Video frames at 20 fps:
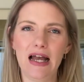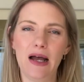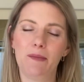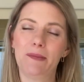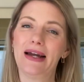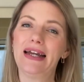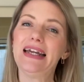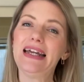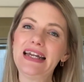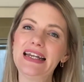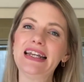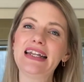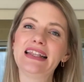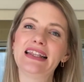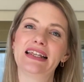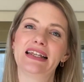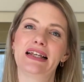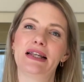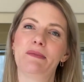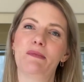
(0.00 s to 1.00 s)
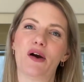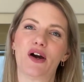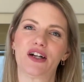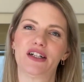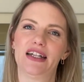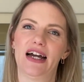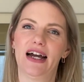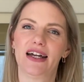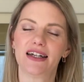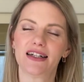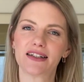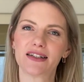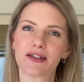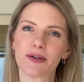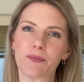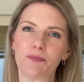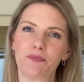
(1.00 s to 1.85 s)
By eating the Lamar diet,